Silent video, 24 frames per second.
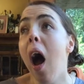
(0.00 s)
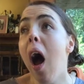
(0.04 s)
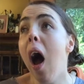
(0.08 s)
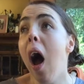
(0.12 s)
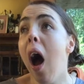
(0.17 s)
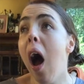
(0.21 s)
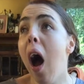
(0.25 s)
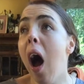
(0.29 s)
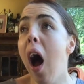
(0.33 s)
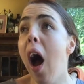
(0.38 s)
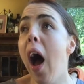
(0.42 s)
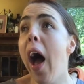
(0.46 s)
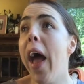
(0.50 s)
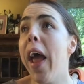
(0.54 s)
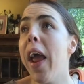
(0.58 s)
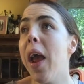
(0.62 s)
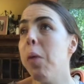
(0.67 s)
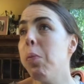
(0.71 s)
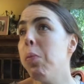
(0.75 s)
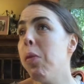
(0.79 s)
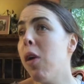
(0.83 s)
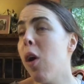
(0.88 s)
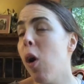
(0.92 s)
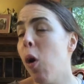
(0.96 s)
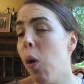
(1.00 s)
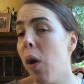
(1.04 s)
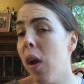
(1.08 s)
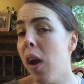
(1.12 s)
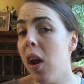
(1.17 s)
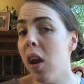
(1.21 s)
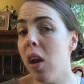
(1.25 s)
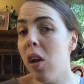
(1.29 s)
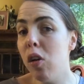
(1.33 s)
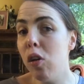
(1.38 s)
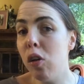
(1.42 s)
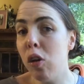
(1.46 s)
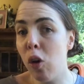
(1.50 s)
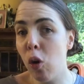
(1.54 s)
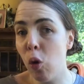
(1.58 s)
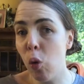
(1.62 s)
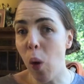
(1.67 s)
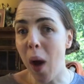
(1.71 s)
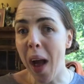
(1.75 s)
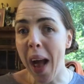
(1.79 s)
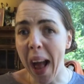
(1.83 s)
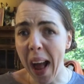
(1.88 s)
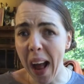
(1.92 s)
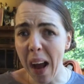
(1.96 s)
I am going to
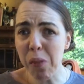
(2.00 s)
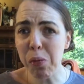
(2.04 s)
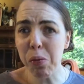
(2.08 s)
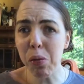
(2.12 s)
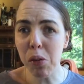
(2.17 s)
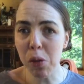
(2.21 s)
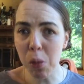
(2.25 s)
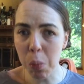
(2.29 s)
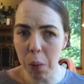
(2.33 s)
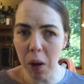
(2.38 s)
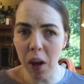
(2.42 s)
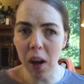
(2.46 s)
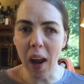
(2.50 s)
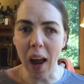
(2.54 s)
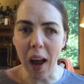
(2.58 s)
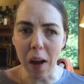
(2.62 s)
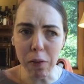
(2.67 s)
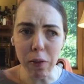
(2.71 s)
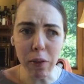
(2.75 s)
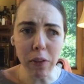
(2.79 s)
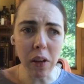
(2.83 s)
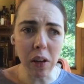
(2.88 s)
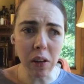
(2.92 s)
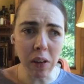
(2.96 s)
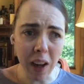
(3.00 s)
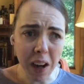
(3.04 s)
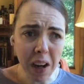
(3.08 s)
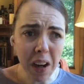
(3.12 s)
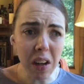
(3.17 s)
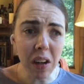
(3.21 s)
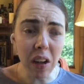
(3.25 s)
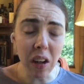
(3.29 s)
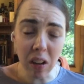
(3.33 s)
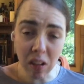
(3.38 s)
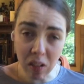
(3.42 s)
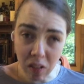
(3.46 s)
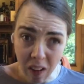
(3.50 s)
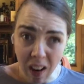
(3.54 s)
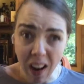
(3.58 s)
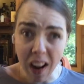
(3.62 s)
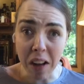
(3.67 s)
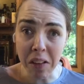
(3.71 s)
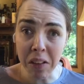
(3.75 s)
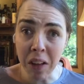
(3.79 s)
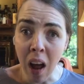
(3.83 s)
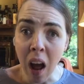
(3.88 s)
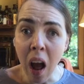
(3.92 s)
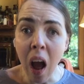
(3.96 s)
have to be, after taking this
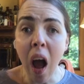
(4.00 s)
class,